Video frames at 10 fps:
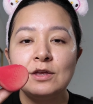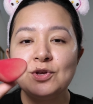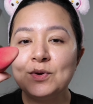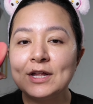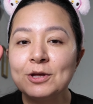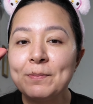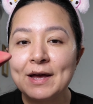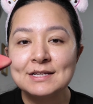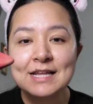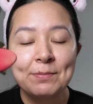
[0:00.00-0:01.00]
You get the
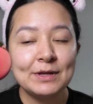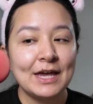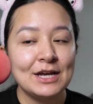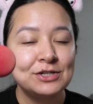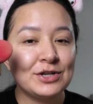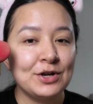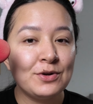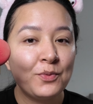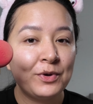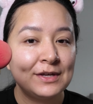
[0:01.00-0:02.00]
best
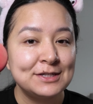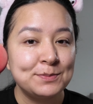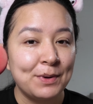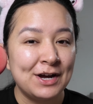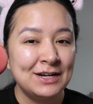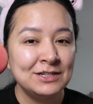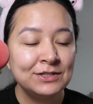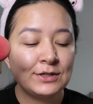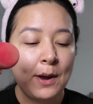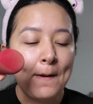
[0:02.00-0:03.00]
application with a
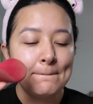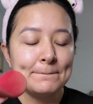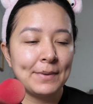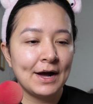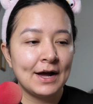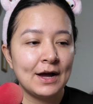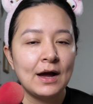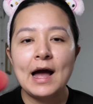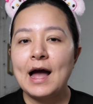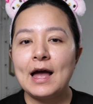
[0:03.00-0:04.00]
sponge,
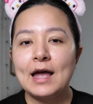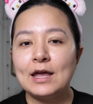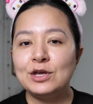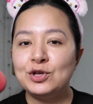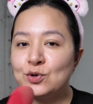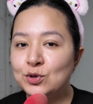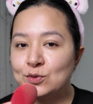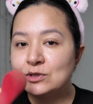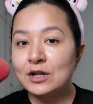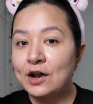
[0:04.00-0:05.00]
but you
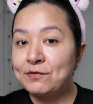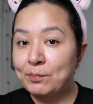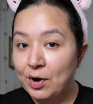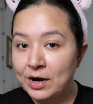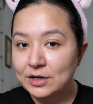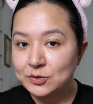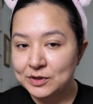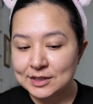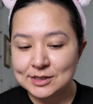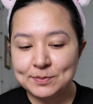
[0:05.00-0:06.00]
lose a lot of product
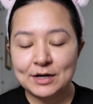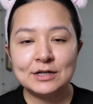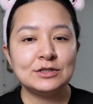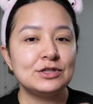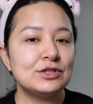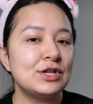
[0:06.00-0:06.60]
with the sponge.